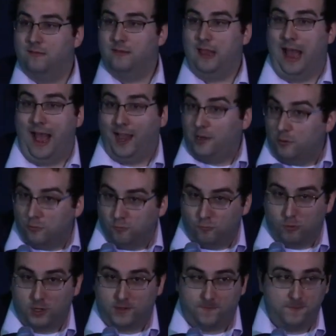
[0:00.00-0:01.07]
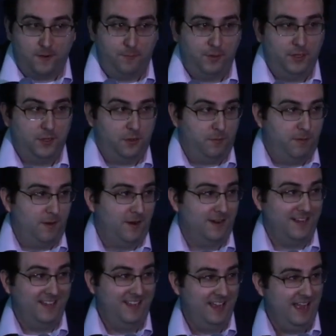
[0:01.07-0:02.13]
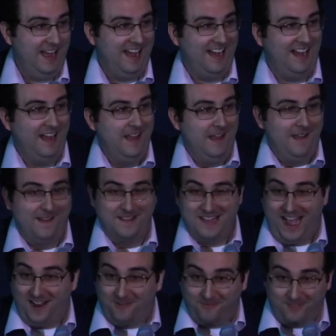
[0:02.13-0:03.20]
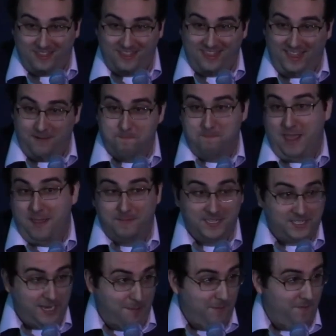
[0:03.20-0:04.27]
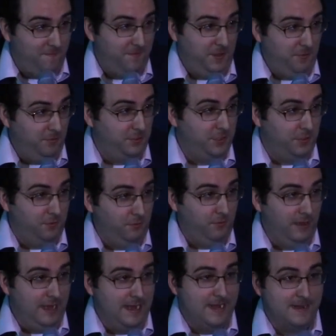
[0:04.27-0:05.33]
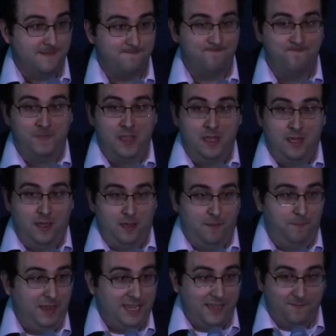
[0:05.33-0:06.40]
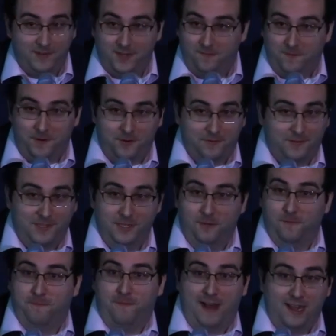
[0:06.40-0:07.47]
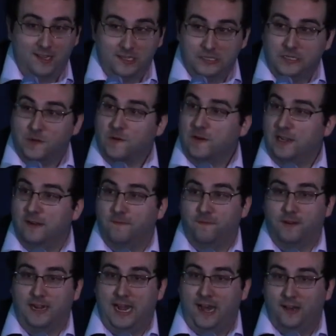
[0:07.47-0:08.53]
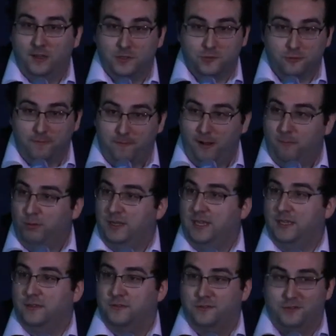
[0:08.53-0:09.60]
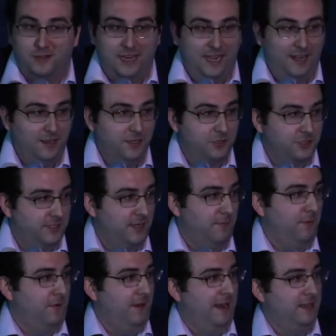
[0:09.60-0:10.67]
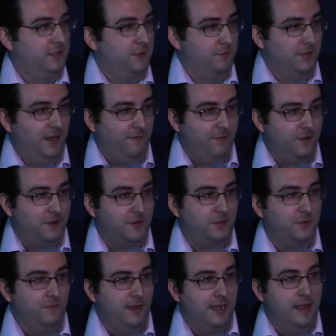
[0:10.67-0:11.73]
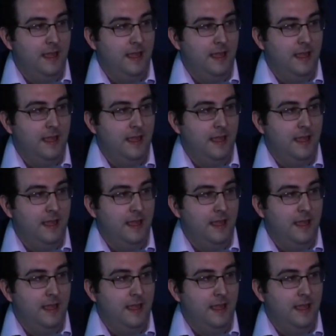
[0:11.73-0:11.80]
I don't work for a political party. I don't think, maybe some of you do. But even if you're, volunteering for college Republicans or college Democrats or whatever you're doing,